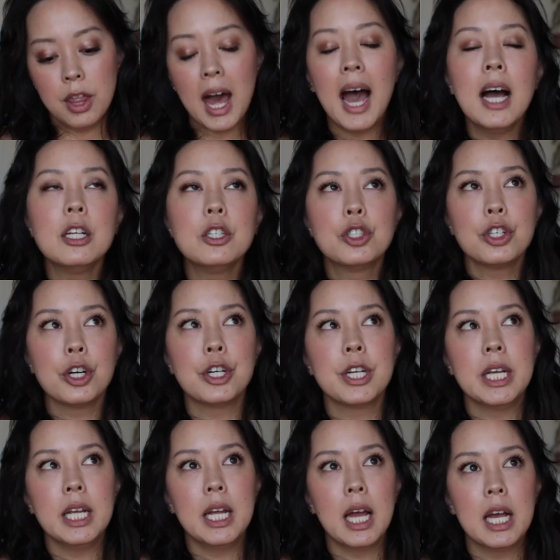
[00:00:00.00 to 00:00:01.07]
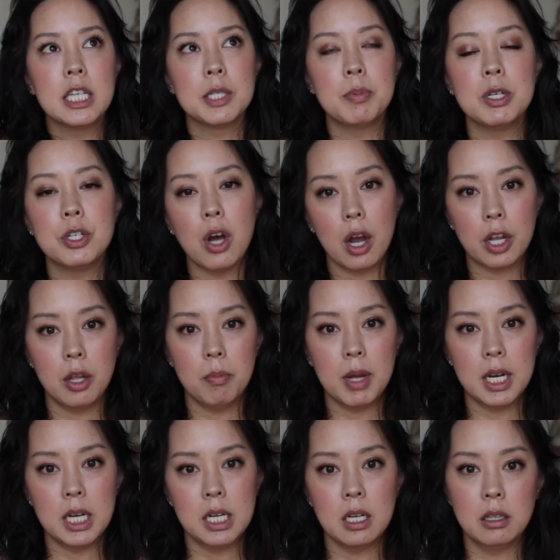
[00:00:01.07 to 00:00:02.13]
That journey has been
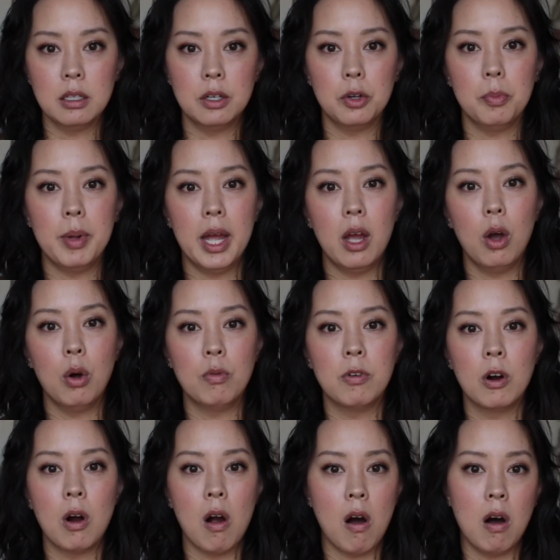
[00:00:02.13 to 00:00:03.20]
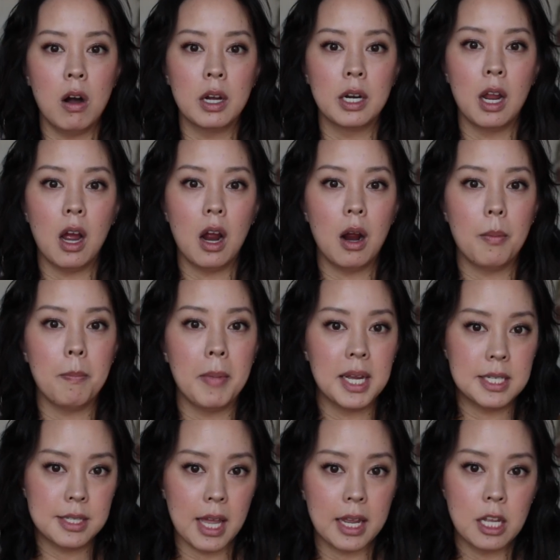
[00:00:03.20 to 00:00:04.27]
documented a little bit over on
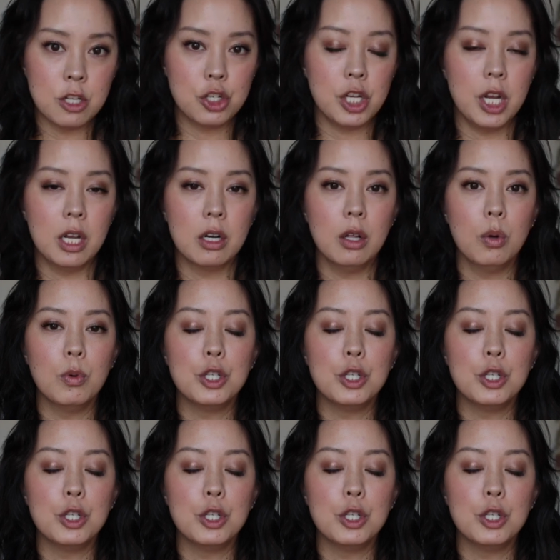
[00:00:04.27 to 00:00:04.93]
my second channel,